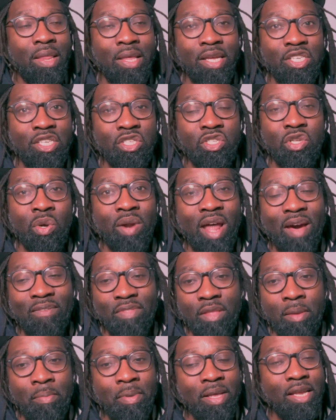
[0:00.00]
They just don't have
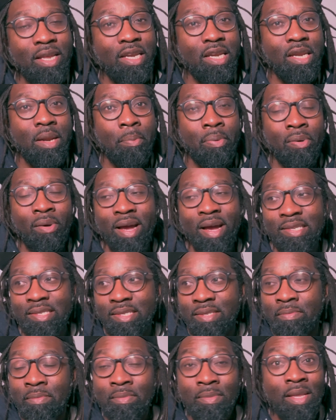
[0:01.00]
the ability to
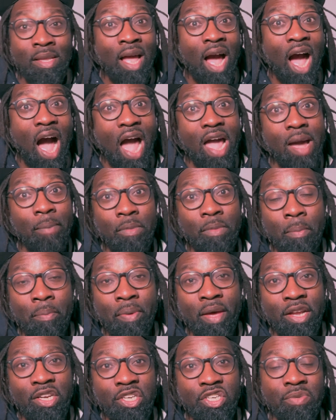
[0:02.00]
press high up the
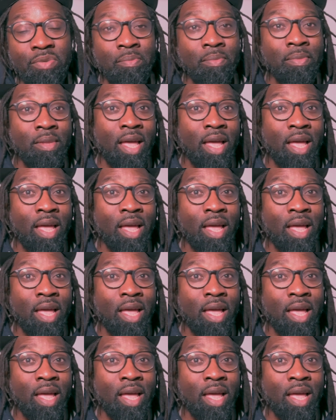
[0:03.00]
pitch.